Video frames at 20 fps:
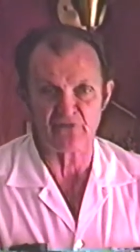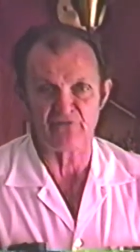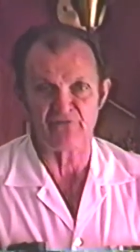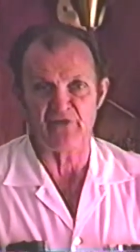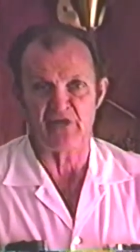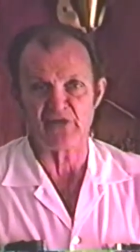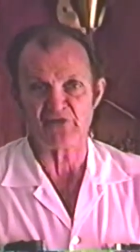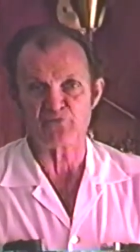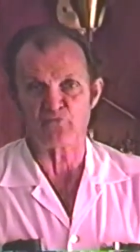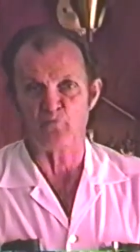
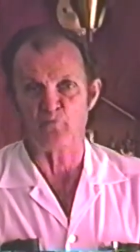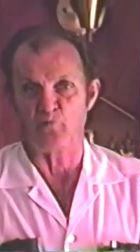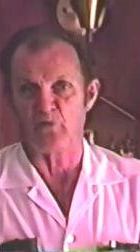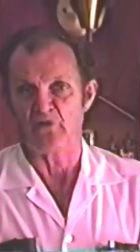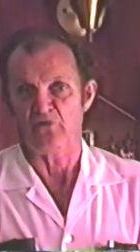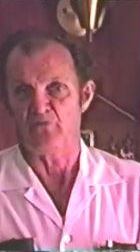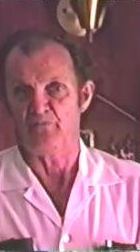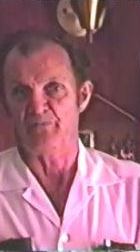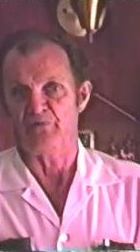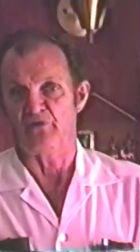advanced
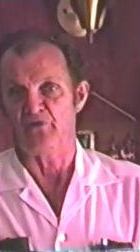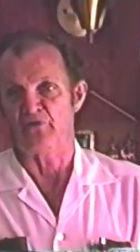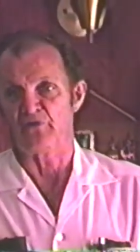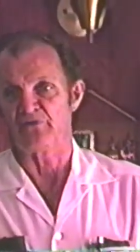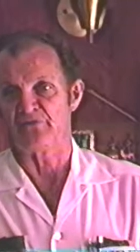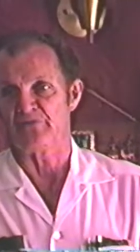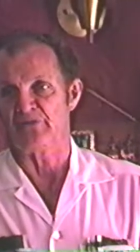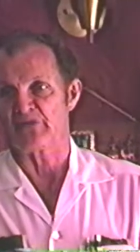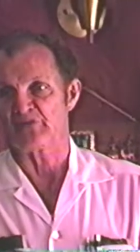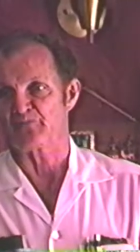well
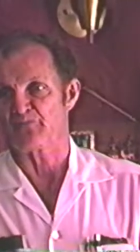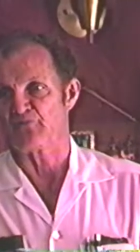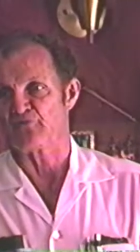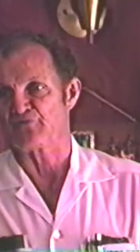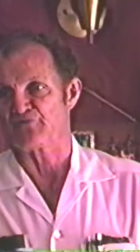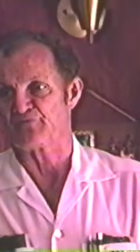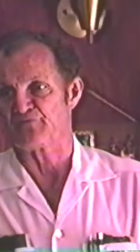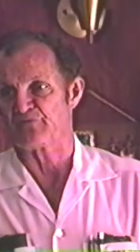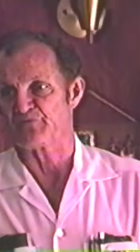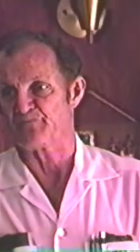beyond the
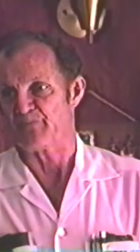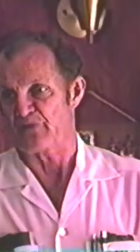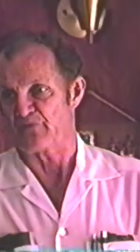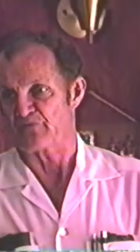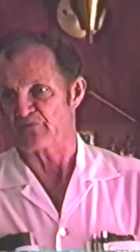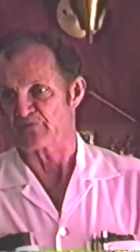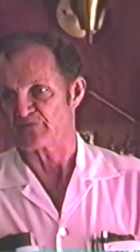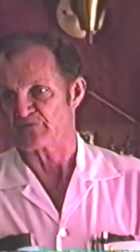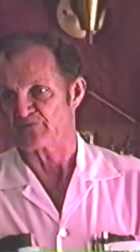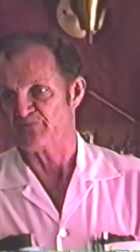experience of his
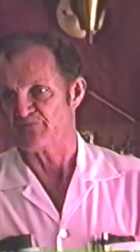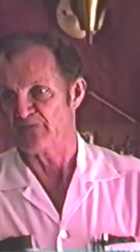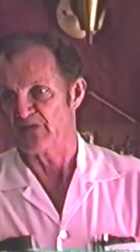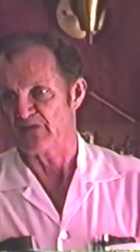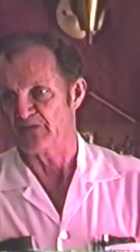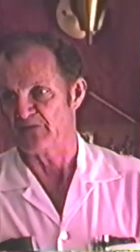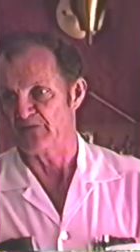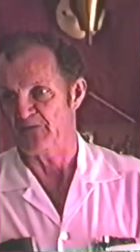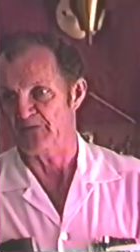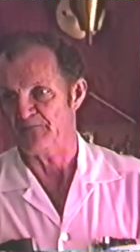parents,
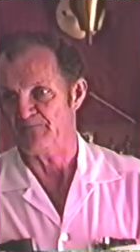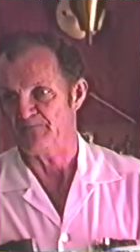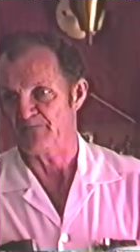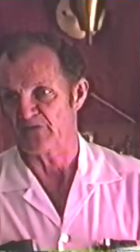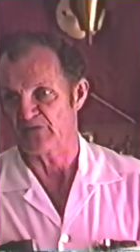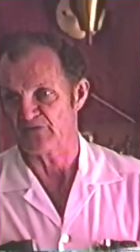hadn't he? That